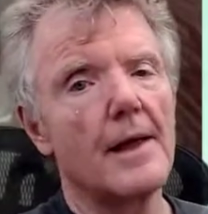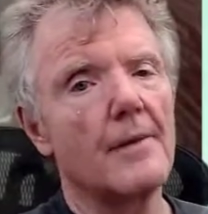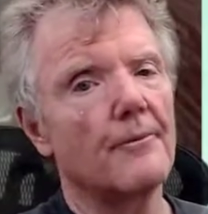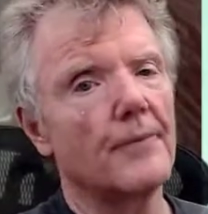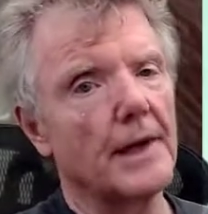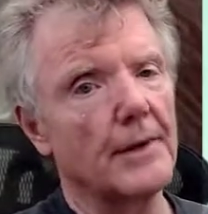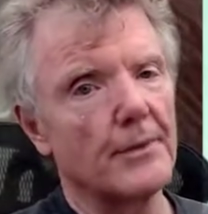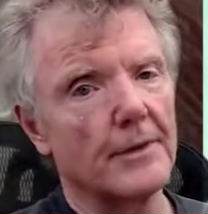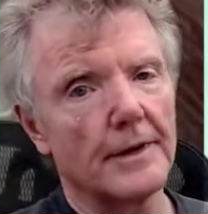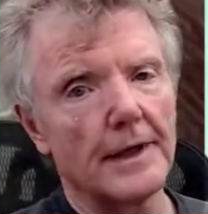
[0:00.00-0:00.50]

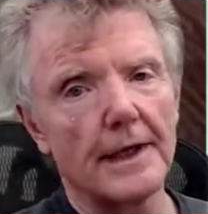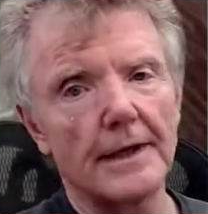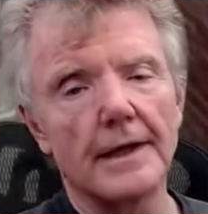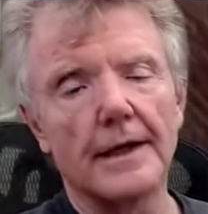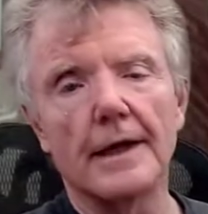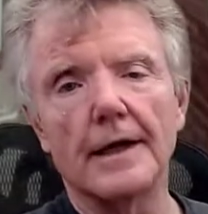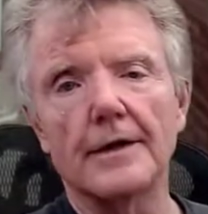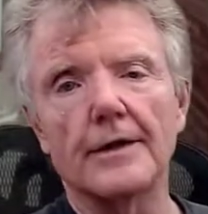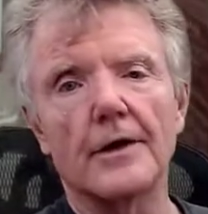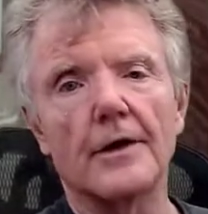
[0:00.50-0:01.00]
people need to
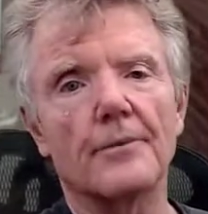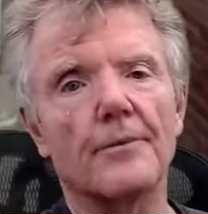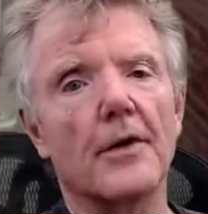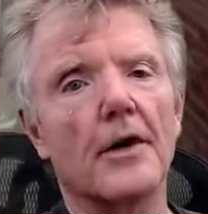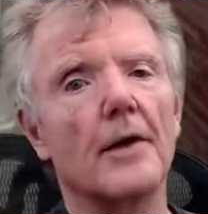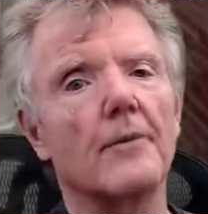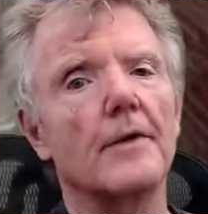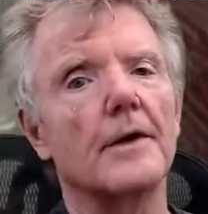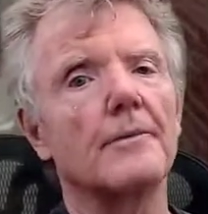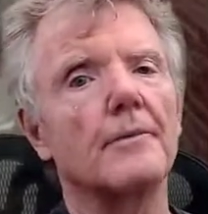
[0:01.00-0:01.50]
get their
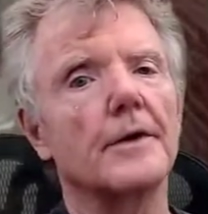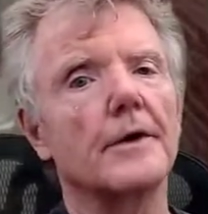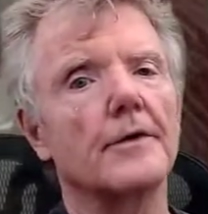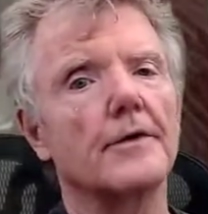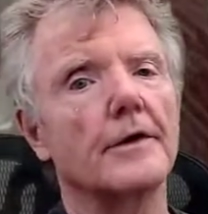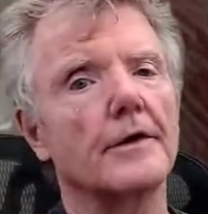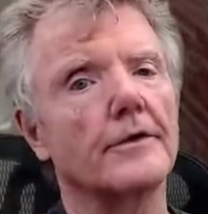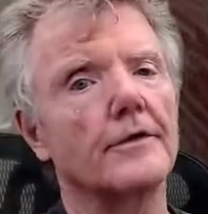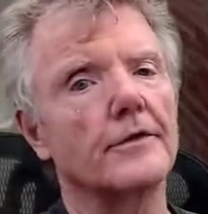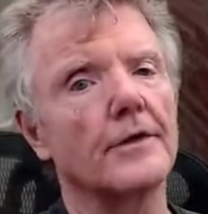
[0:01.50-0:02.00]
apartment
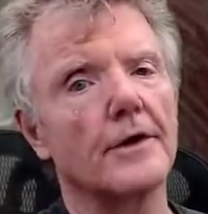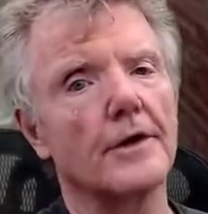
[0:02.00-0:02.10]
buildings, you